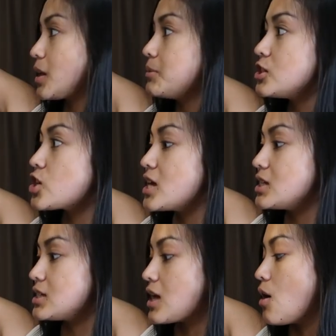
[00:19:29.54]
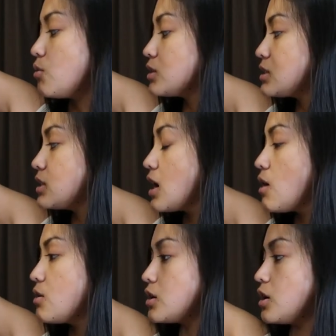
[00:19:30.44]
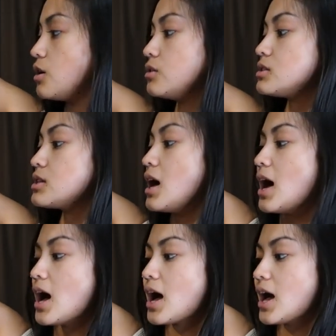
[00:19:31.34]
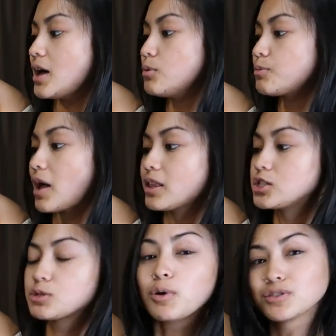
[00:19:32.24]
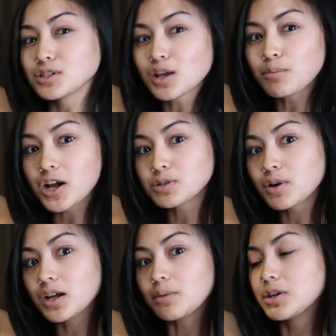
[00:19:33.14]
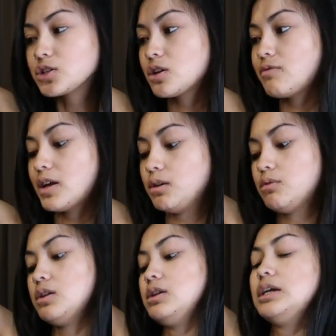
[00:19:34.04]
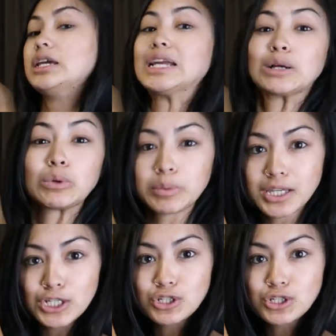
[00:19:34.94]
I'm gonna try this out. We'll see how it goes. I will probably just post this on Poshmark. I'm not sure if anyone here will be